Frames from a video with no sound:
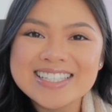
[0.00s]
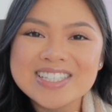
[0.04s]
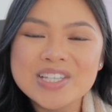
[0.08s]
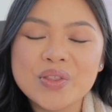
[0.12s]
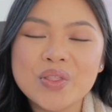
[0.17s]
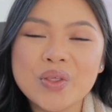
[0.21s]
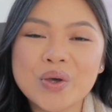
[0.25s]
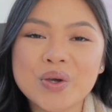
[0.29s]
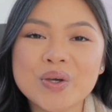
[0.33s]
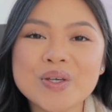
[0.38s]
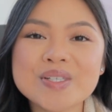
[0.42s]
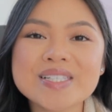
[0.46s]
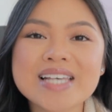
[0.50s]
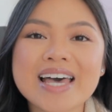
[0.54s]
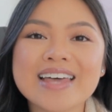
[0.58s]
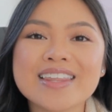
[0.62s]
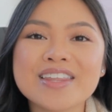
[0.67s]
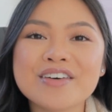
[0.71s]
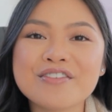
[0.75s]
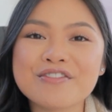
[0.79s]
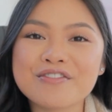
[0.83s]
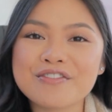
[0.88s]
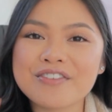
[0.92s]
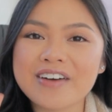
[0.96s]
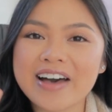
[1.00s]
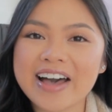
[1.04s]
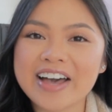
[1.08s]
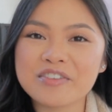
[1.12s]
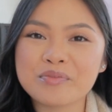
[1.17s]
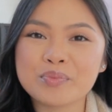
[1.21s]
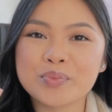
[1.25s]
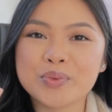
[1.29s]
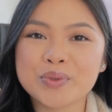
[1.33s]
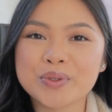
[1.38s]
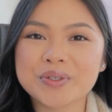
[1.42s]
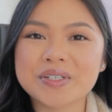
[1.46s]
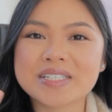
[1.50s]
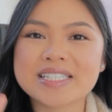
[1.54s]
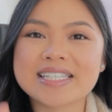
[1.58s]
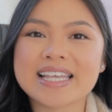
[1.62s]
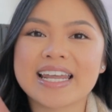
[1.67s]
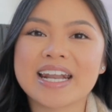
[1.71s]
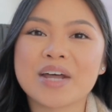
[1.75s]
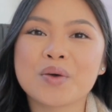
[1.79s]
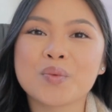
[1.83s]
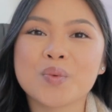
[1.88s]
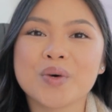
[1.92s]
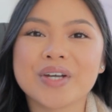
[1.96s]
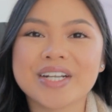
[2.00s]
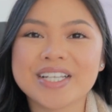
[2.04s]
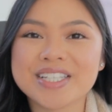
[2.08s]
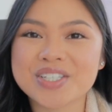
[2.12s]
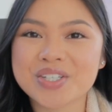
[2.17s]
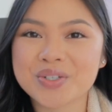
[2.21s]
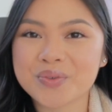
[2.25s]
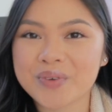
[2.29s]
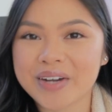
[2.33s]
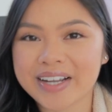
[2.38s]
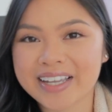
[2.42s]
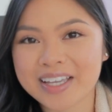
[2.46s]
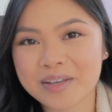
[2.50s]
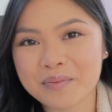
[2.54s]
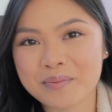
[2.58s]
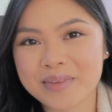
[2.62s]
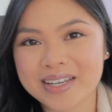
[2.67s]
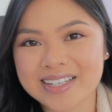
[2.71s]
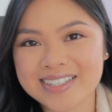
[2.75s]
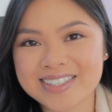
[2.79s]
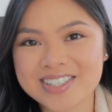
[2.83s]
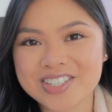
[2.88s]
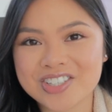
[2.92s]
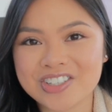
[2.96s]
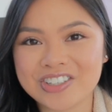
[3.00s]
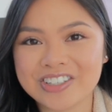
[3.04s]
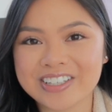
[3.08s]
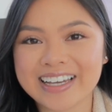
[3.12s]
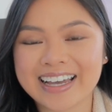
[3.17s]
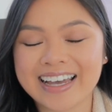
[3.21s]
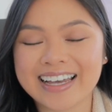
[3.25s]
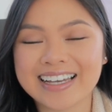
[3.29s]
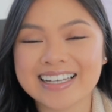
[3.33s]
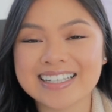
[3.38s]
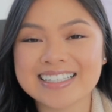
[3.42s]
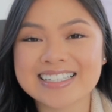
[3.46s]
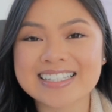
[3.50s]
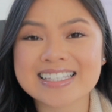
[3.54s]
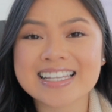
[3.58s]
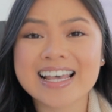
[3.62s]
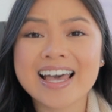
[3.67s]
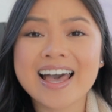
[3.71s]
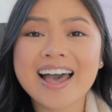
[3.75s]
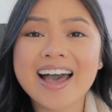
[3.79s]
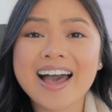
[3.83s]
so those are the 5 books that I wanted to recommend to you guys.